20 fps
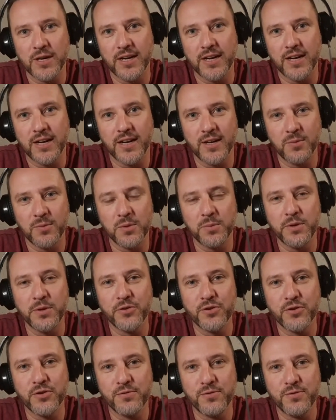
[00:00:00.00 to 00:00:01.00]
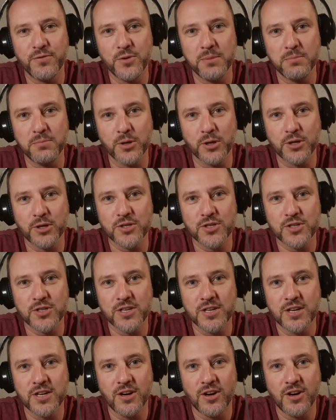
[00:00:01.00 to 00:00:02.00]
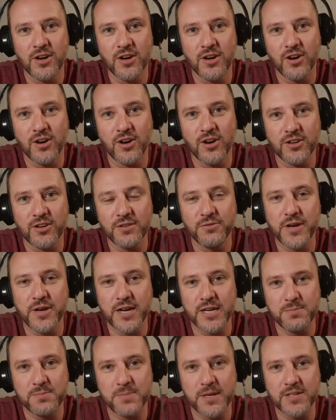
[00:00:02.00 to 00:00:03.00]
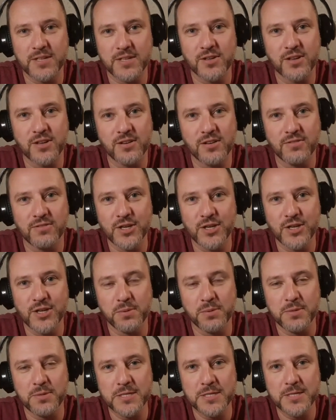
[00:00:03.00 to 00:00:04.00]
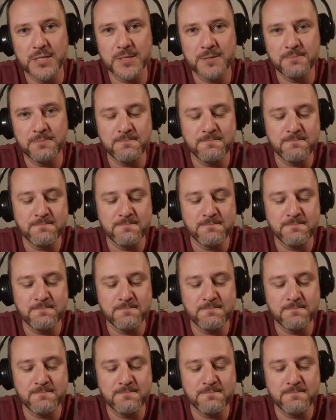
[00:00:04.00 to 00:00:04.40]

and we'll be reviewing books on different aspects of leadership and business.